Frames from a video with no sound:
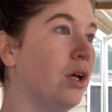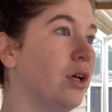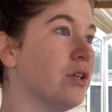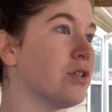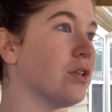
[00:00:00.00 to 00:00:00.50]

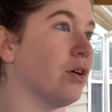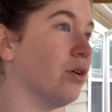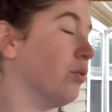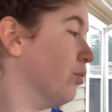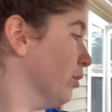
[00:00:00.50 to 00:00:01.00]

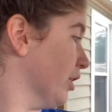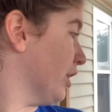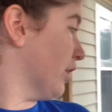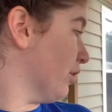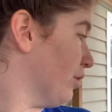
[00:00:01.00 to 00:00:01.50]
So we're
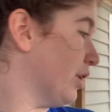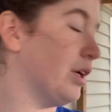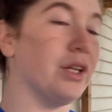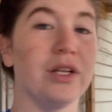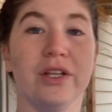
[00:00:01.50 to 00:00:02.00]
going to go
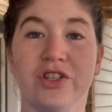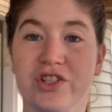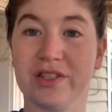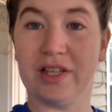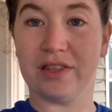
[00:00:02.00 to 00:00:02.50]
ahead and
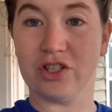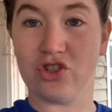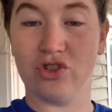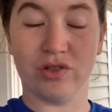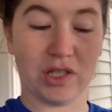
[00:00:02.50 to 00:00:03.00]
just let
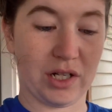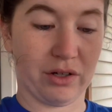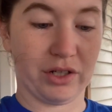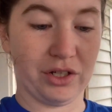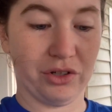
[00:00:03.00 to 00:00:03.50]
this sit
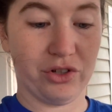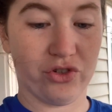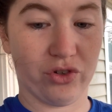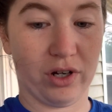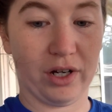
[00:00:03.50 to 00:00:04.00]
out here and
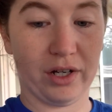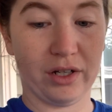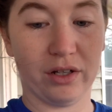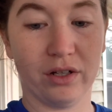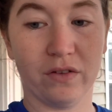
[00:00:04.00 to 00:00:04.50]

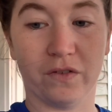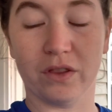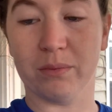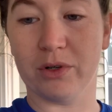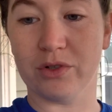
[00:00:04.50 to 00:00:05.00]
dry for
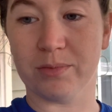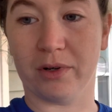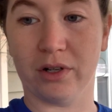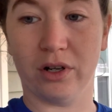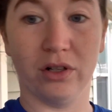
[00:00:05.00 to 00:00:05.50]
the most
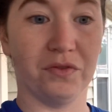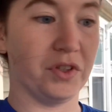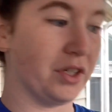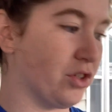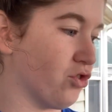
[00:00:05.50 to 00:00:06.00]
part. Hopefully
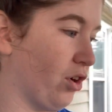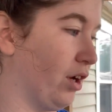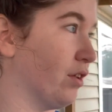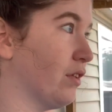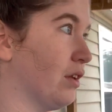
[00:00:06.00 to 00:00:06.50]
it can
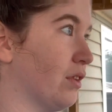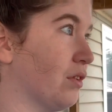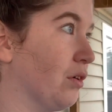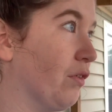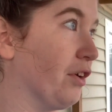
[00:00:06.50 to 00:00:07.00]
dry. I said it's
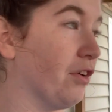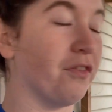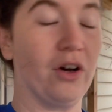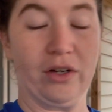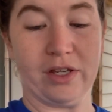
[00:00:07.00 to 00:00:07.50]
still very
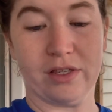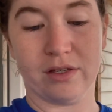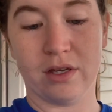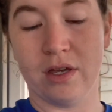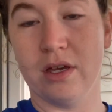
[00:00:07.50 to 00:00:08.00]
foggy
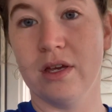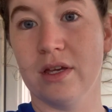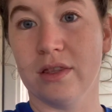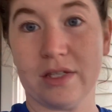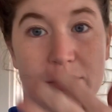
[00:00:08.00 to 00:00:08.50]

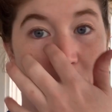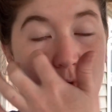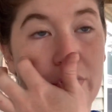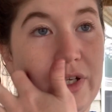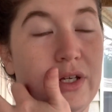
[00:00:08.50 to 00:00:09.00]
this
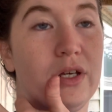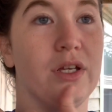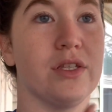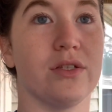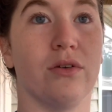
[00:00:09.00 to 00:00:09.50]
morning,
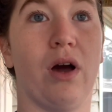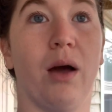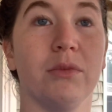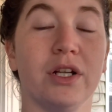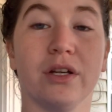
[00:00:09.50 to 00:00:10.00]
and so
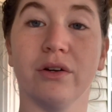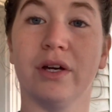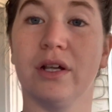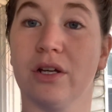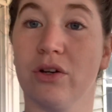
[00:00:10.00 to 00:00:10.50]
I'm going to go
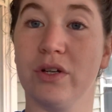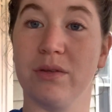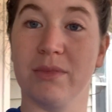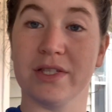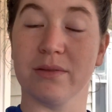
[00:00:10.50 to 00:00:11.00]
ahead and go eat
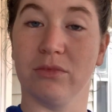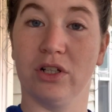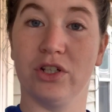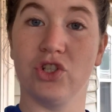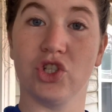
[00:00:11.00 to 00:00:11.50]
me some
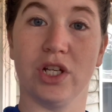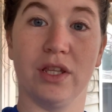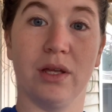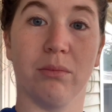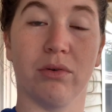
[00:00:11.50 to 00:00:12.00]
lunch, and
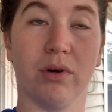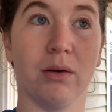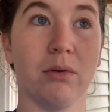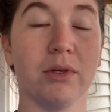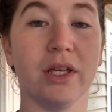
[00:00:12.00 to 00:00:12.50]
then
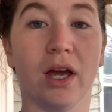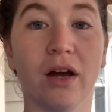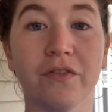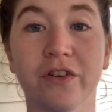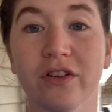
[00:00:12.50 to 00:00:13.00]
probably after